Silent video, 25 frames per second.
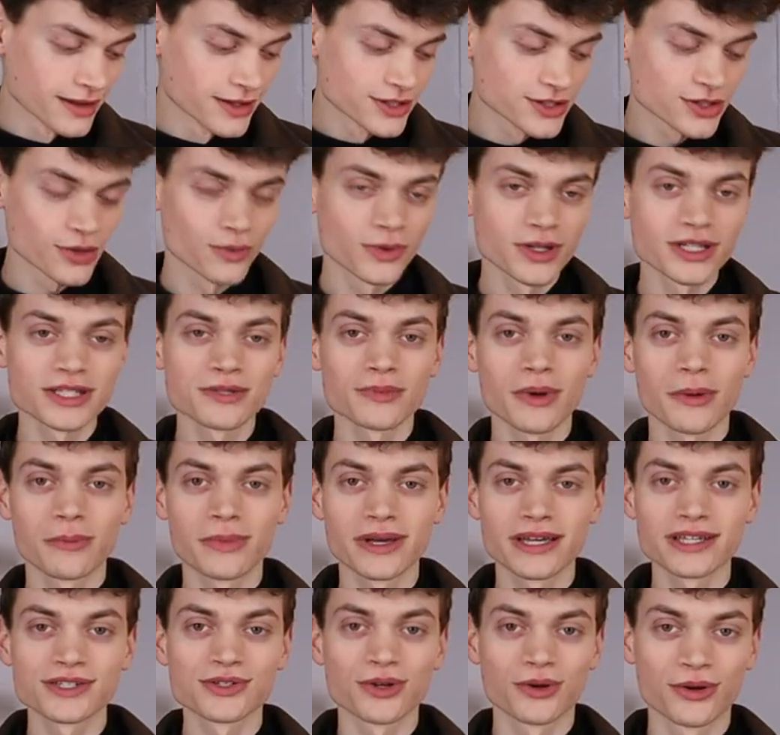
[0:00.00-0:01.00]
So what's my
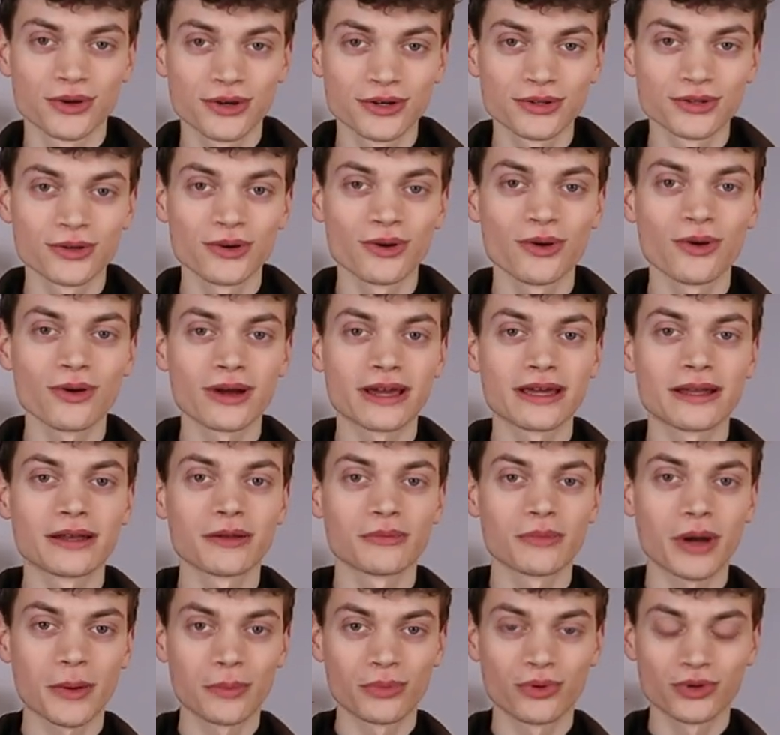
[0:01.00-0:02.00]
biggest hurdle
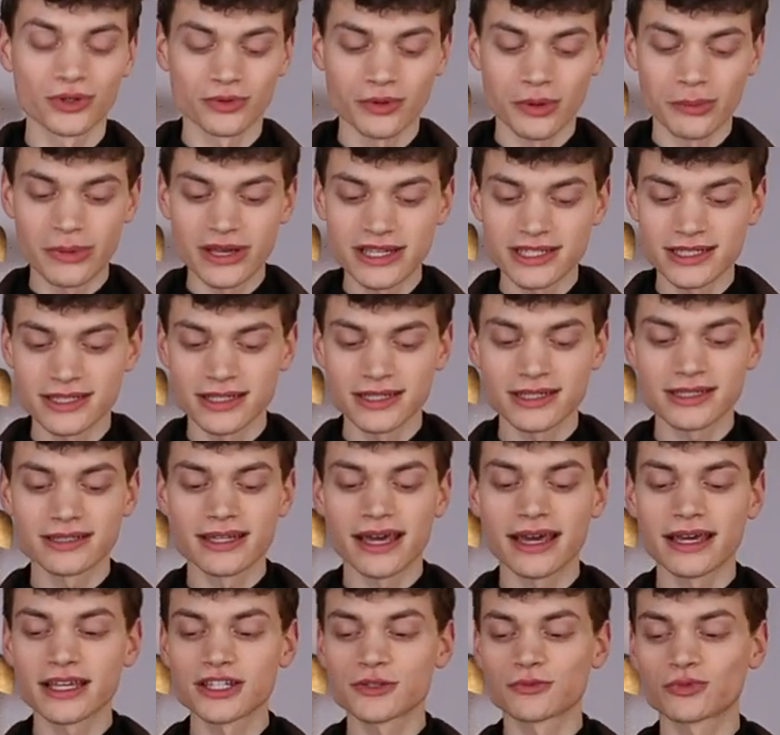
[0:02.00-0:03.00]
in my pottery business?
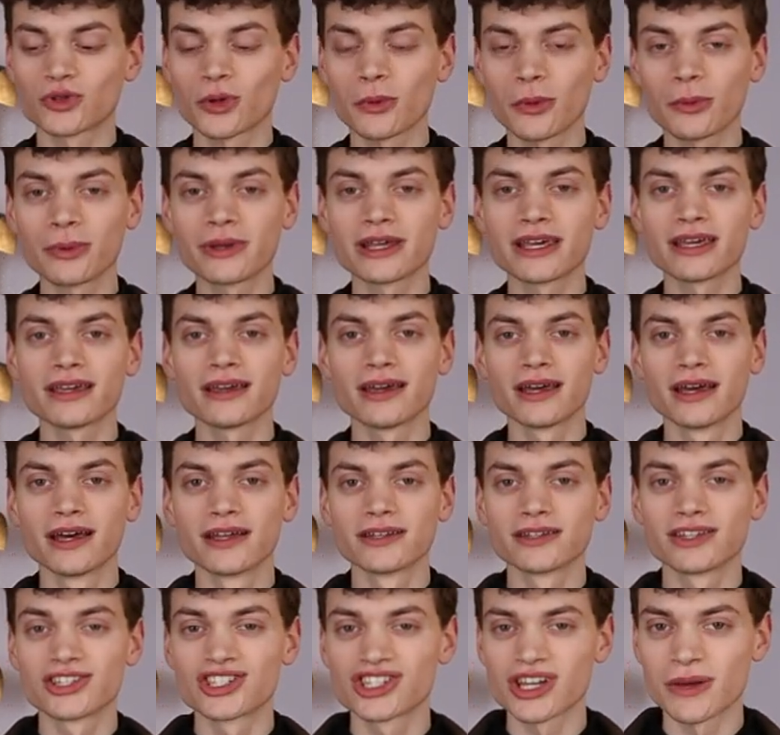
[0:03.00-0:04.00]
That is probably
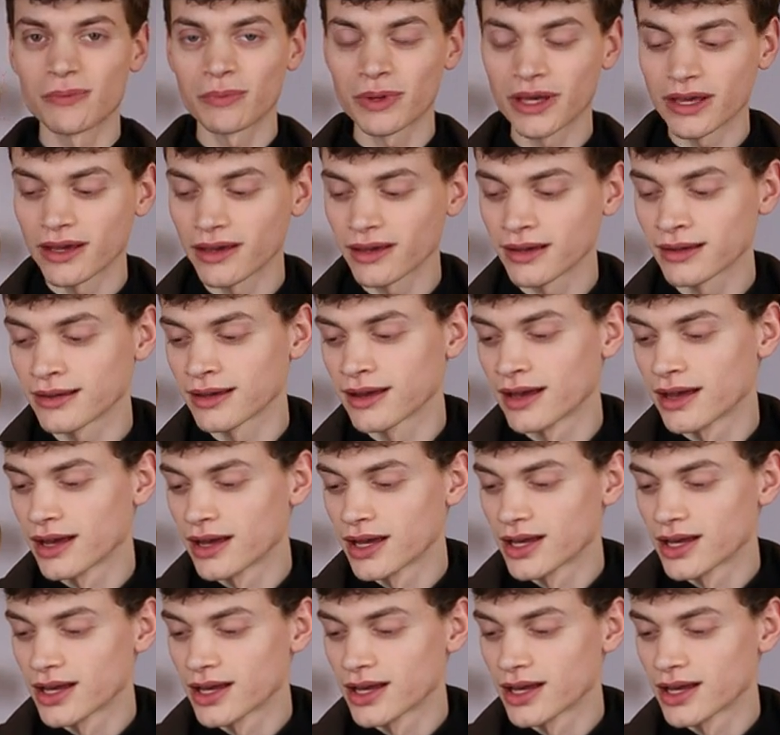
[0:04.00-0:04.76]
the shipping.